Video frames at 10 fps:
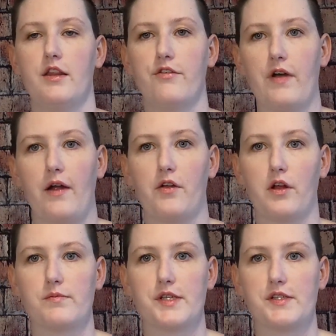The fire
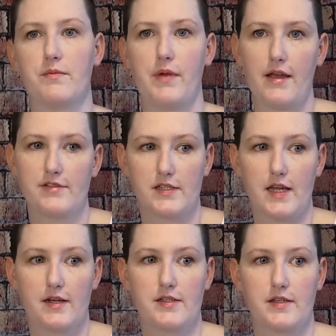alarm system may have
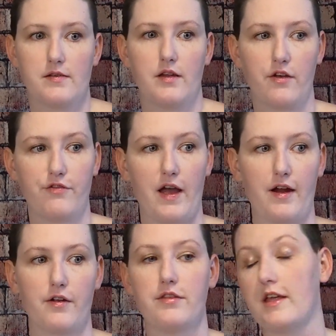detected a
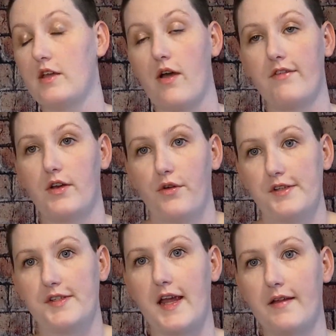fire that you haven't
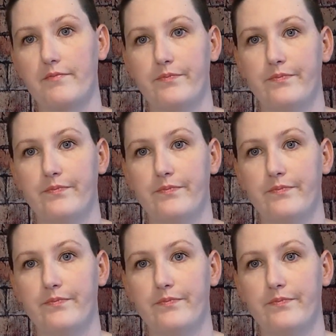noticed yet.